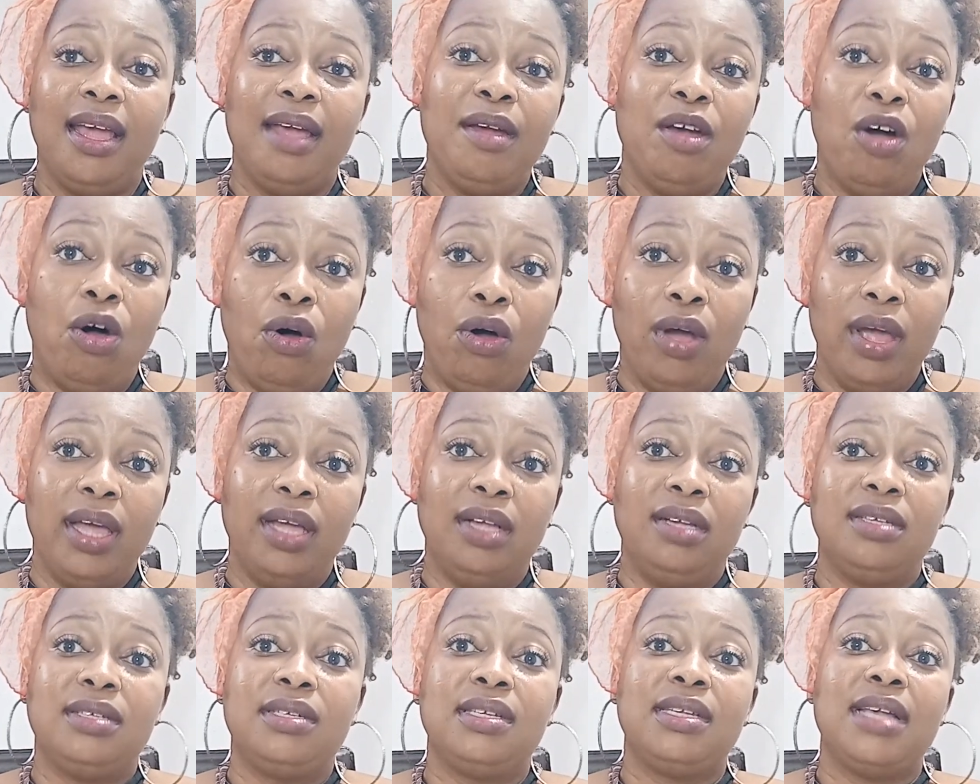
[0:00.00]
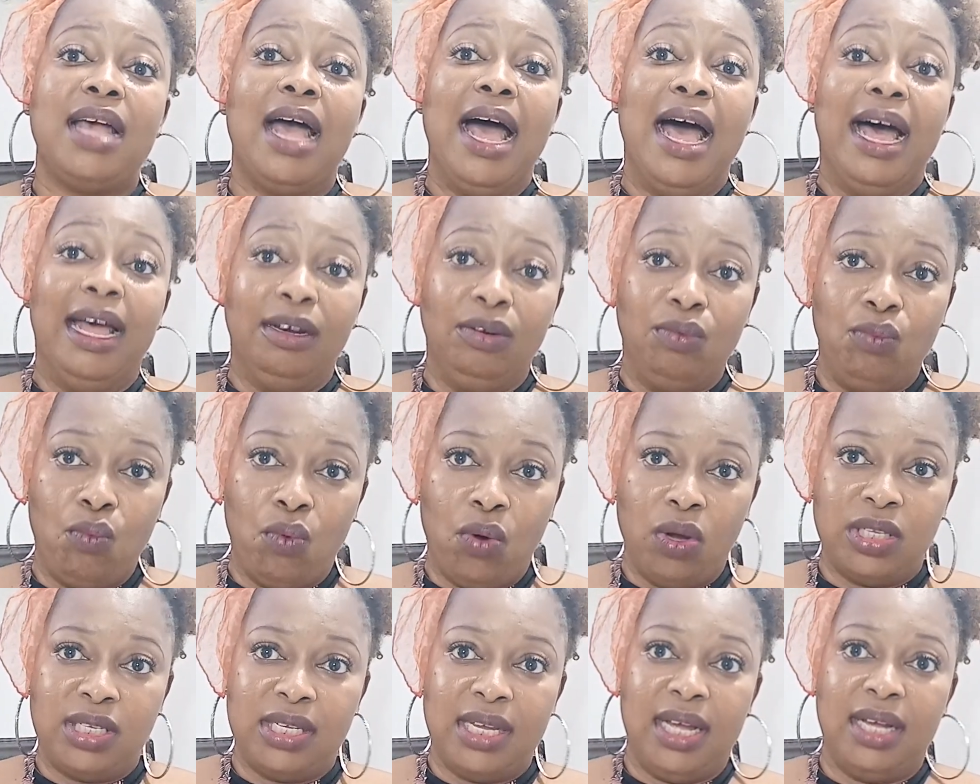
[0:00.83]
oils and
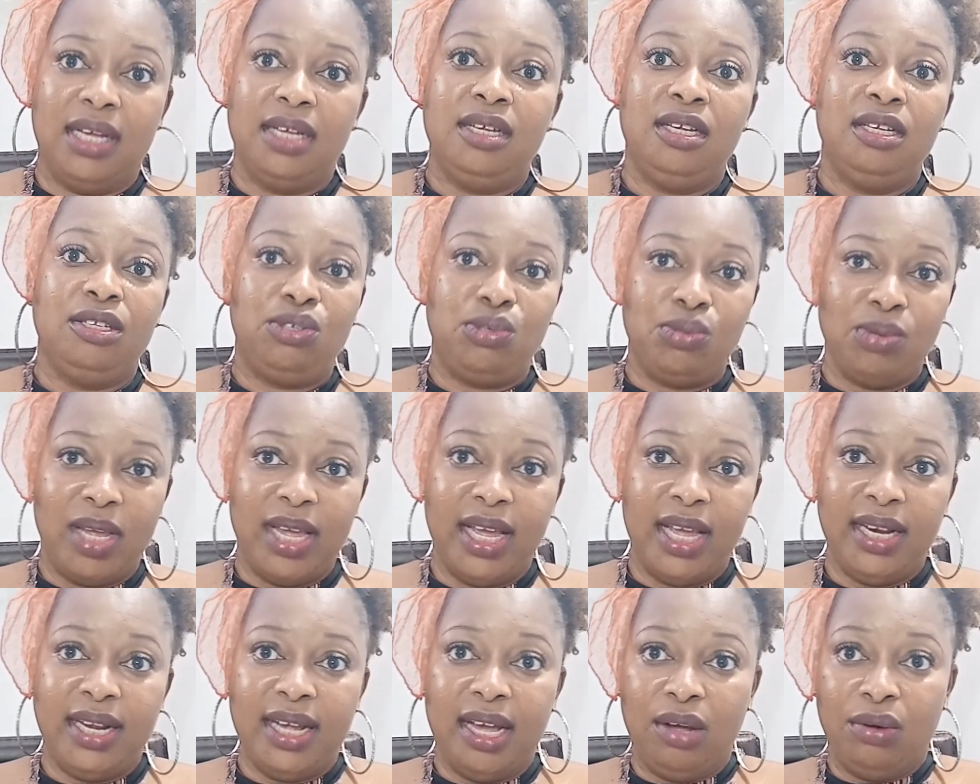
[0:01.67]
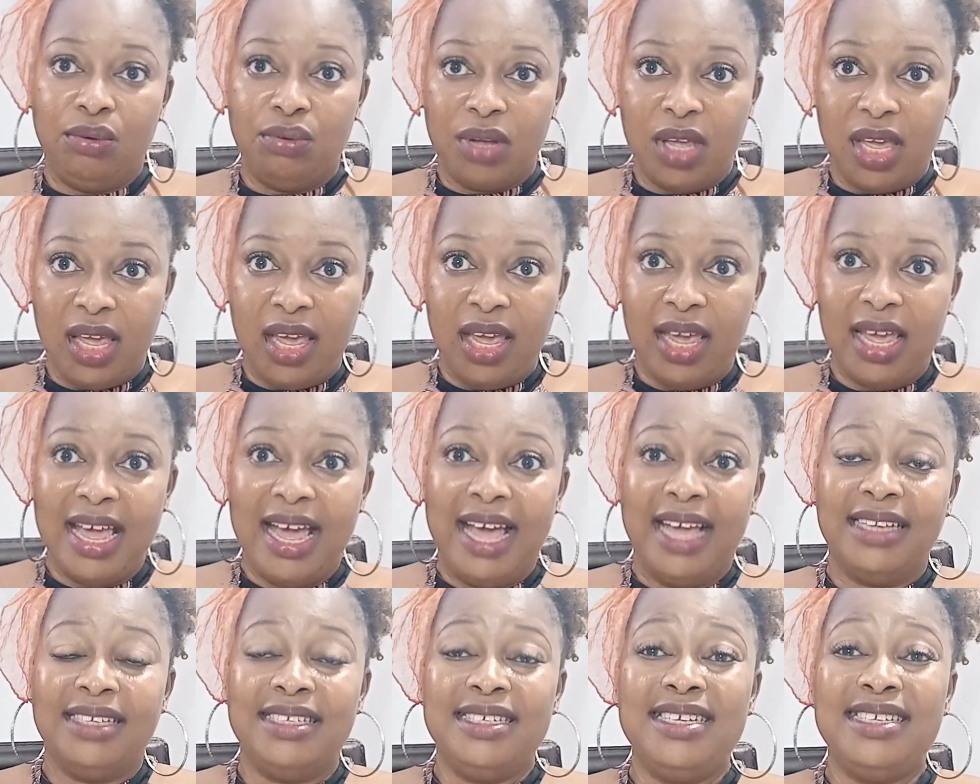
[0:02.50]
water together, okay,
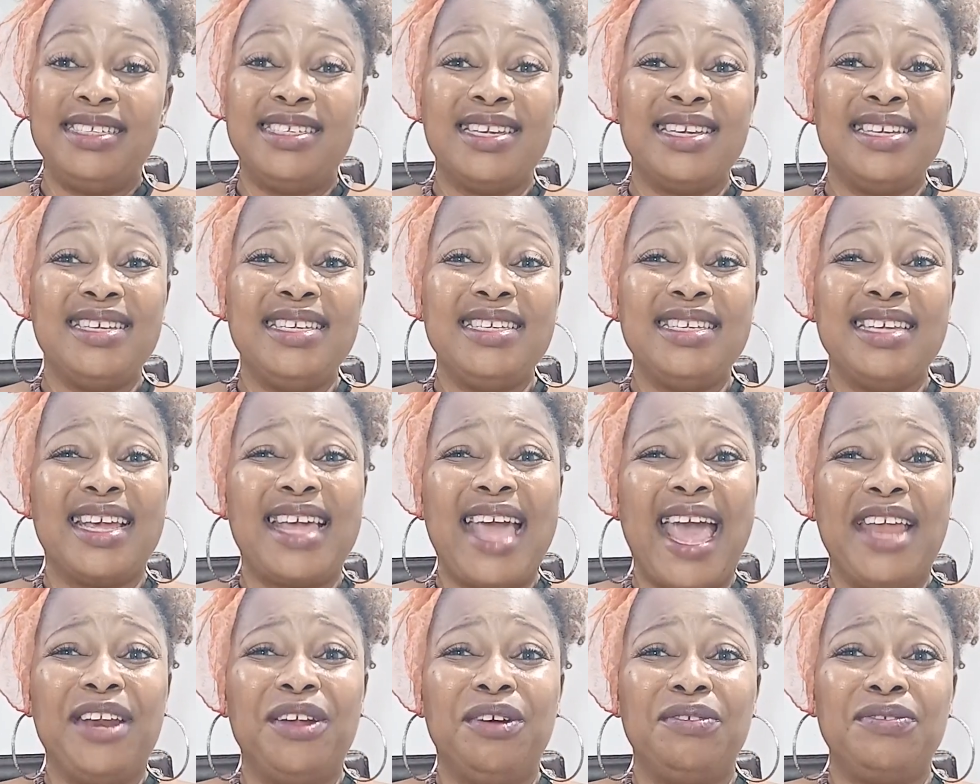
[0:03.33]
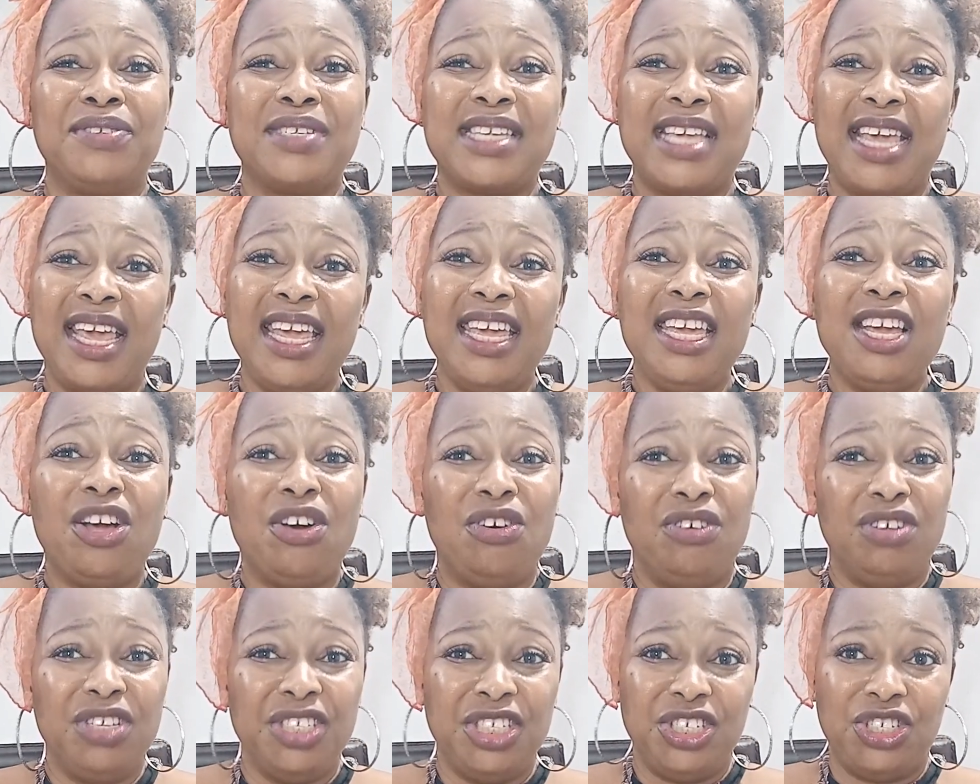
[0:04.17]
and it's a kind of skin
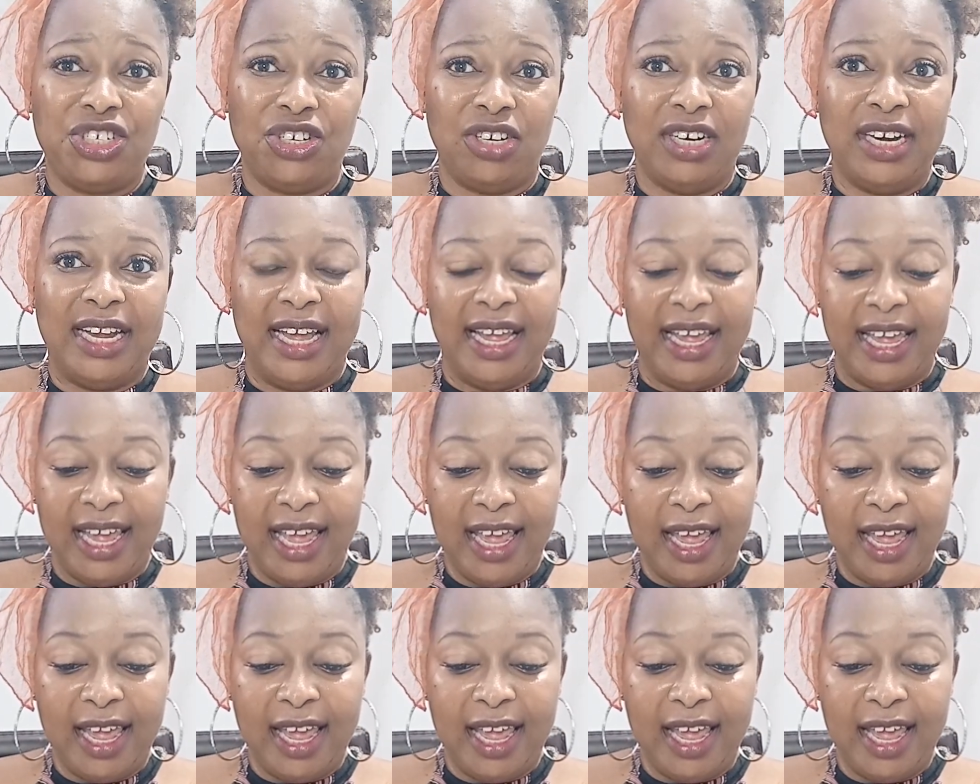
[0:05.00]
conditioner.